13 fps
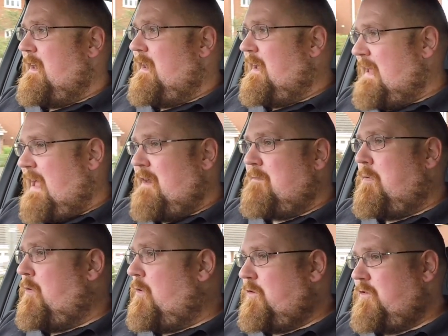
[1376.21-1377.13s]
Again,
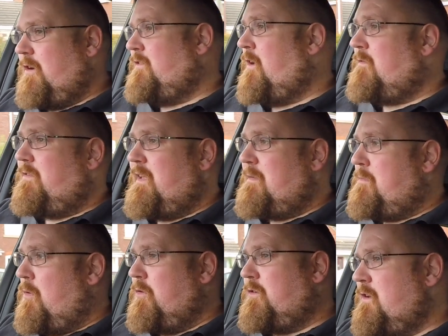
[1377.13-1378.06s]
Porsche, I don't think
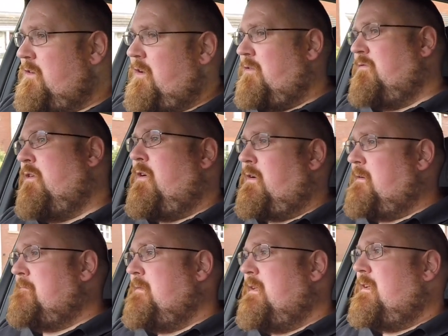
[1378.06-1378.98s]
Porsche can do wrong
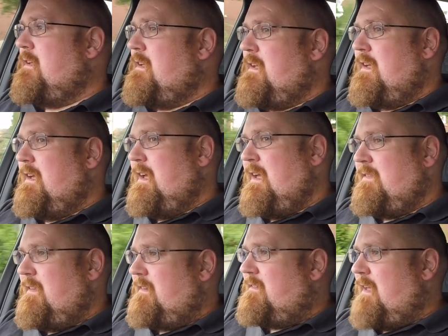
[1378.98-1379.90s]
in
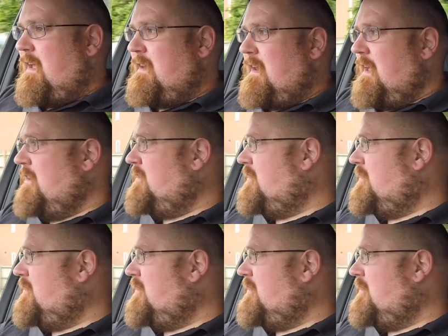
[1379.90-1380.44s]
this day and age.